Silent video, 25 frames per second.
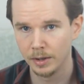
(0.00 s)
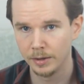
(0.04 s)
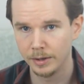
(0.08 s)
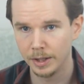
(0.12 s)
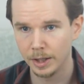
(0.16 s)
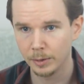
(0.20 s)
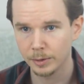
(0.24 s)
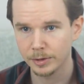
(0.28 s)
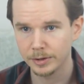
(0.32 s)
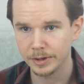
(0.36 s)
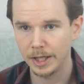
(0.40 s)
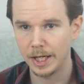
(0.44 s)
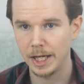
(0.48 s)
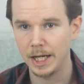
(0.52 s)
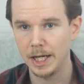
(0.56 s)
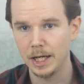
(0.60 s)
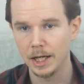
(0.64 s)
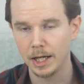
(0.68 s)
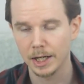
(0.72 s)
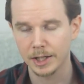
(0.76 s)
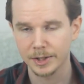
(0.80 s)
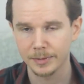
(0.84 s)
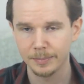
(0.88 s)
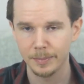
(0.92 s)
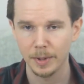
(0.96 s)
There's a
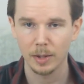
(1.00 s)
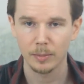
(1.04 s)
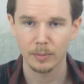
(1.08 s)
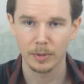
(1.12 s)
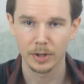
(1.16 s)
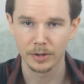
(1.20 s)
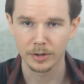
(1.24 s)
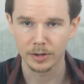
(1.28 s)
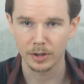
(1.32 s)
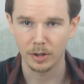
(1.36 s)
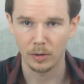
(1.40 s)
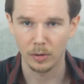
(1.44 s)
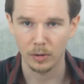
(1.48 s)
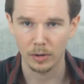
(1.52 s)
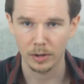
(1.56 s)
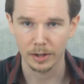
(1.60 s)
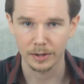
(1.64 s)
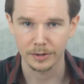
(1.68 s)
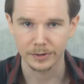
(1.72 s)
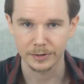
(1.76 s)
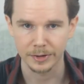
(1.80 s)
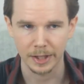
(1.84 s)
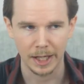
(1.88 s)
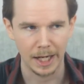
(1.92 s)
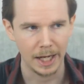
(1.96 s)
experiment called the
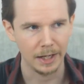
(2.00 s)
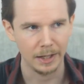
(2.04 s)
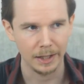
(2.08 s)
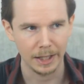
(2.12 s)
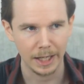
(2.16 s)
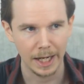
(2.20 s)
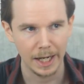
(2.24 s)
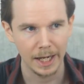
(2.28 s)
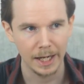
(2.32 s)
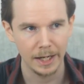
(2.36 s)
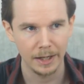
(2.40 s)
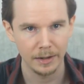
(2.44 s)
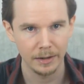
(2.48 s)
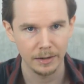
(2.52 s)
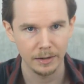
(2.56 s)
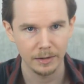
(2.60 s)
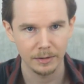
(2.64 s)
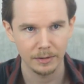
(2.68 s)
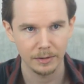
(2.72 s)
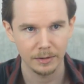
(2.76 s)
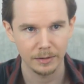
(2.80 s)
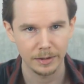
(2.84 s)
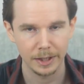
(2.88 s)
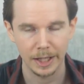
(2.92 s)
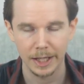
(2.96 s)
Sally-Anne
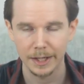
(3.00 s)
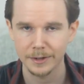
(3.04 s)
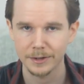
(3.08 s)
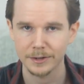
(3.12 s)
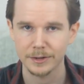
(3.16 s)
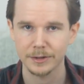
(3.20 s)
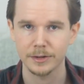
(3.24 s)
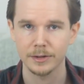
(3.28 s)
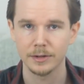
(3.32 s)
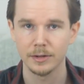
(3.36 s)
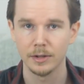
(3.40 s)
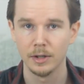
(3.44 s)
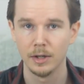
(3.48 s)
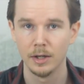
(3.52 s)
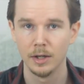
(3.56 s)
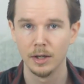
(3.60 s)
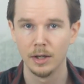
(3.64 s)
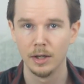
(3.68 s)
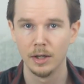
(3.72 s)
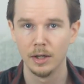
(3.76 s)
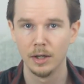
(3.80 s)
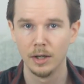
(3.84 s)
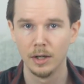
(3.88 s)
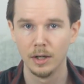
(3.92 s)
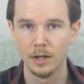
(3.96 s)
test,
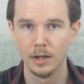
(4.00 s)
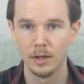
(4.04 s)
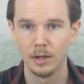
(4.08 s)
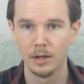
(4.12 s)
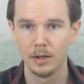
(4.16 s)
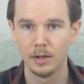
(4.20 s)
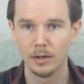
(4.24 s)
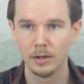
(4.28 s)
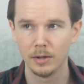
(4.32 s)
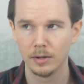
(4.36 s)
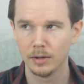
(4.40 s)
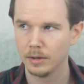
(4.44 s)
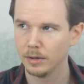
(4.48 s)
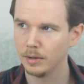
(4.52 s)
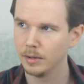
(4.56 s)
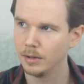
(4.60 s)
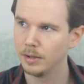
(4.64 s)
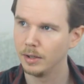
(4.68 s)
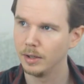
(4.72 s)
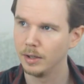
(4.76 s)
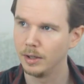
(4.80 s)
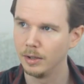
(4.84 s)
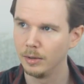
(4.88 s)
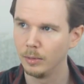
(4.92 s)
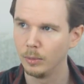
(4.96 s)

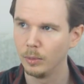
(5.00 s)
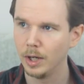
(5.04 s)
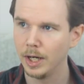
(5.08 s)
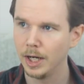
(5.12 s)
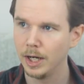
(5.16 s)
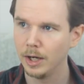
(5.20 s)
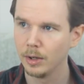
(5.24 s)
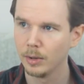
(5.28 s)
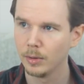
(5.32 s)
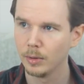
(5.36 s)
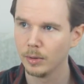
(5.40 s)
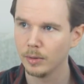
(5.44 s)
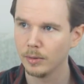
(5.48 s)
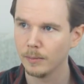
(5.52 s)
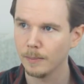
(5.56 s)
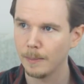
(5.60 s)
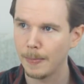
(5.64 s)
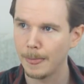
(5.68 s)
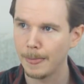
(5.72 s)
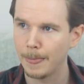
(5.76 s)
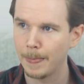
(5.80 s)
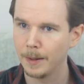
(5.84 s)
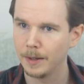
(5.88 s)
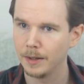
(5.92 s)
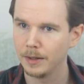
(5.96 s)
where
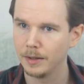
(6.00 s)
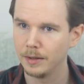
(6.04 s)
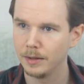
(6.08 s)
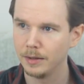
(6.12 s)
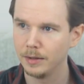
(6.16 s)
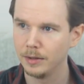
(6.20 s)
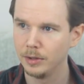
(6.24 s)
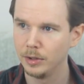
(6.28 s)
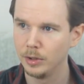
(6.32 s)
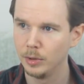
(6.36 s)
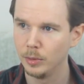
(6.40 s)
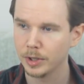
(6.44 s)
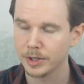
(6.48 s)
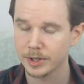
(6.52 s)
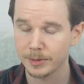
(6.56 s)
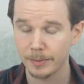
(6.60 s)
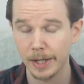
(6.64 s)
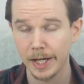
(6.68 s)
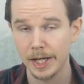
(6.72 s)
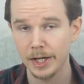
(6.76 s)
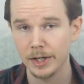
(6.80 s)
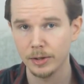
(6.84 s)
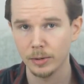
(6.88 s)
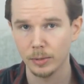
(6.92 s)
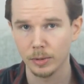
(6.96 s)
you
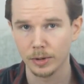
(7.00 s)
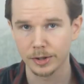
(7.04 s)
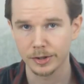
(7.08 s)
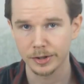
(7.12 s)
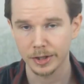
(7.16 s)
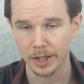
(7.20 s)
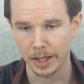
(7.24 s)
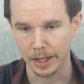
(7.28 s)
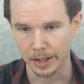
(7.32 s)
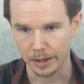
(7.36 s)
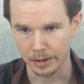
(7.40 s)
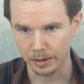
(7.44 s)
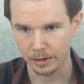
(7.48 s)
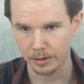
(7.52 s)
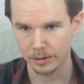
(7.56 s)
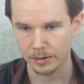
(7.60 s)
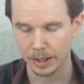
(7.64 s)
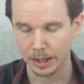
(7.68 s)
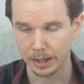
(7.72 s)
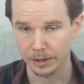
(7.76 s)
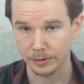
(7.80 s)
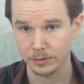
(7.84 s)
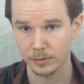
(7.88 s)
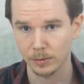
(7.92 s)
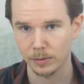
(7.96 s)
explain to a child
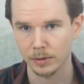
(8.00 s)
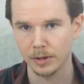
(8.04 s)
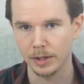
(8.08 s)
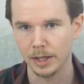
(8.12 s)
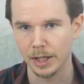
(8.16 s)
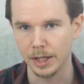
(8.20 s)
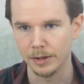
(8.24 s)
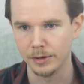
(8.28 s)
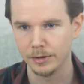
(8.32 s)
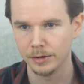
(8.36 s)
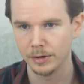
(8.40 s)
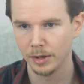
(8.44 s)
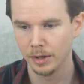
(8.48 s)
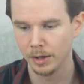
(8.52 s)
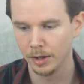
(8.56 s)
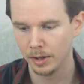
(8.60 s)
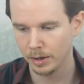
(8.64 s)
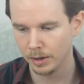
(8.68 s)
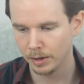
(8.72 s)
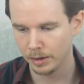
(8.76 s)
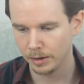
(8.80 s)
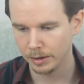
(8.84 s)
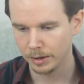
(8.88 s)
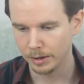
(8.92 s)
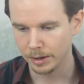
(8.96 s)
at a certain age
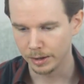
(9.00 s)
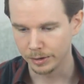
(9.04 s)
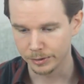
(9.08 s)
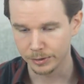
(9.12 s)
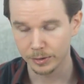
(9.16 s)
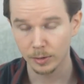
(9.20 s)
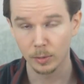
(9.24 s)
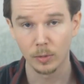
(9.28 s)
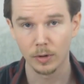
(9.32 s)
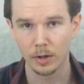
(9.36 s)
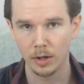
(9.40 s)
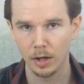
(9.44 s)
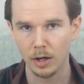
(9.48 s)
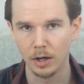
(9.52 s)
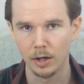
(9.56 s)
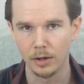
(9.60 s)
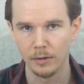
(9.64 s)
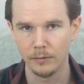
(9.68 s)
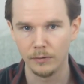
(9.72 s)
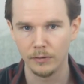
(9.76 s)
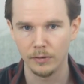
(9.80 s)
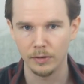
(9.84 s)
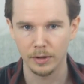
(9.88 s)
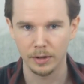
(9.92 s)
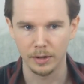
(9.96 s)
the story
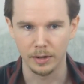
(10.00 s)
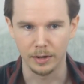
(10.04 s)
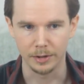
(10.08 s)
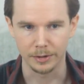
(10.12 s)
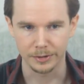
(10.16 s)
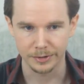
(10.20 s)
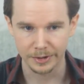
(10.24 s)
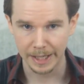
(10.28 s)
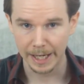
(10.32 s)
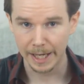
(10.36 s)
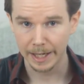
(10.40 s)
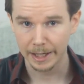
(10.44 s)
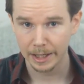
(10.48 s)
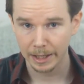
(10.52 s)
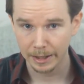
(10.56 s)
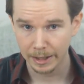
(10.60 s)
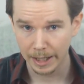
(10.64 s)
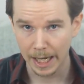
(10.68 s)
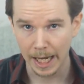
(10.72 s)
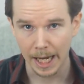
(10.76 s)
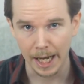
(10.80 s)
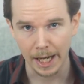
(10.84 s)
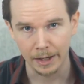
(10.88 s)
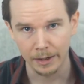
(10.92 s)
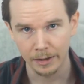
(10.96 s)
of Sally and
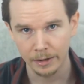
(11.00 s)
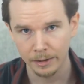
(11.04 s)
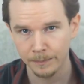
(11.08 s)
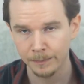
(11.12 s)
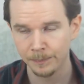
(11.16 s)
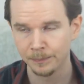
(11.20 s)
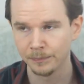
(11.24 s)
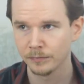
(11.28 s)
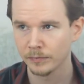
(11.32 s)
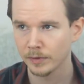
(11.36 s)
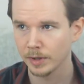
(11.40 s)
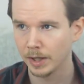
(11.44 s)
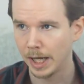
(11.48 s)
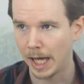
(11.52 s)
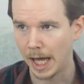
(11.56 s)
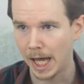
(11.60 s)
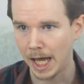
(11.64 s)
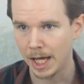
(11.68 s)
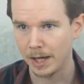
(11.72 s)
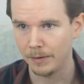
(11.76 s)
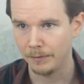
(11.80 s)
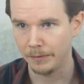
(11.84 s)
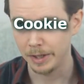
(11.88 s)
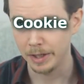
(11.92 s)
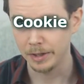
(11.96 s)
Anne
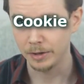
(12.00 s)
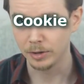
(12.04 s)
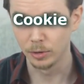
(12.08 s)
have a